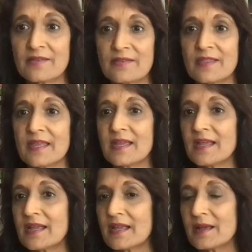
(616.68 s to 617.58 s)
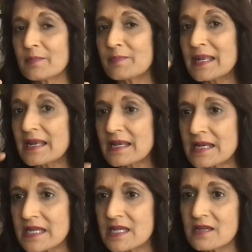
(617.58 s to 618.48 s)
They
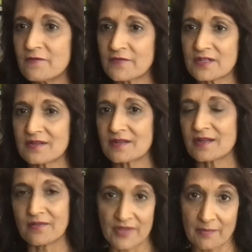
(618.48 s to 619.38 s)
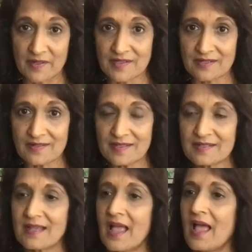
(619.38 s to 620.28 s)
believed in their
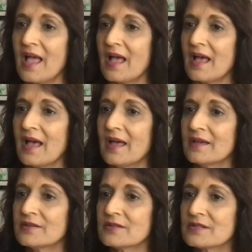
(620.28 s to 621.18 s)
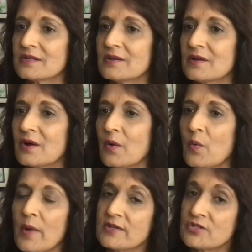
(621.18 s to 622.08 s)
business and
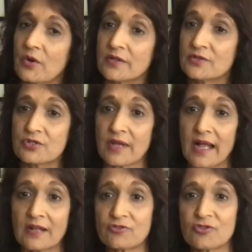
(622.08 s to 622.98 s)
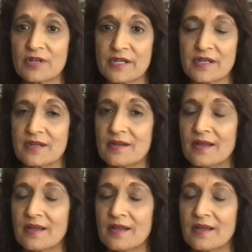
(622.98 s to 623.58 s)
went on to actually